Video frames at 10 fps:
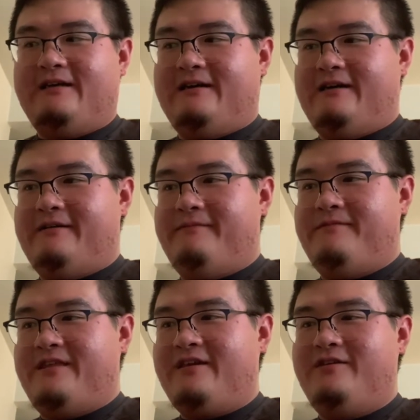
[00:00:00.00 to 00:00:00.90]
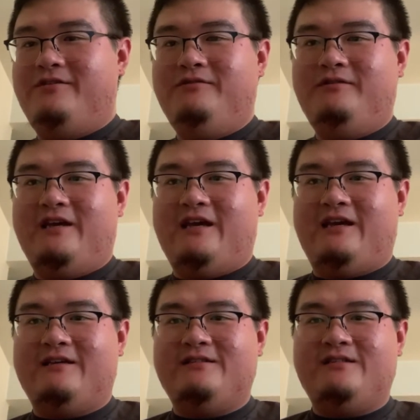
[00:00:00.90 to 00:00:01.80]
Thank you.
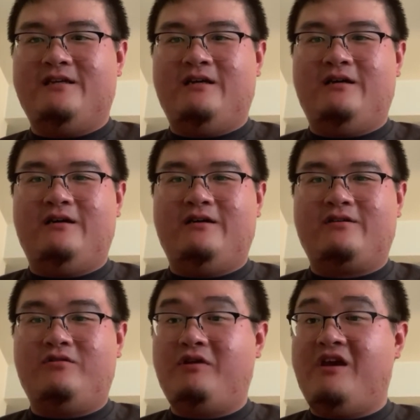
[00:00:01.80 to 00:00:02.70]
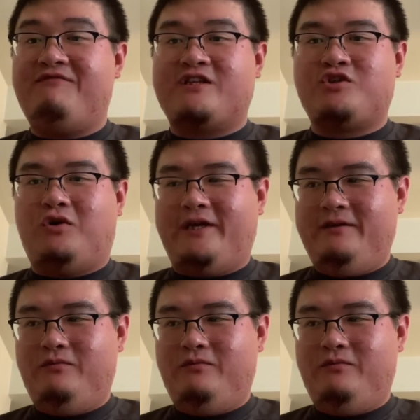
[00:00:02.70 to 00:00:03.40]
And Gong Hei Fat Choy,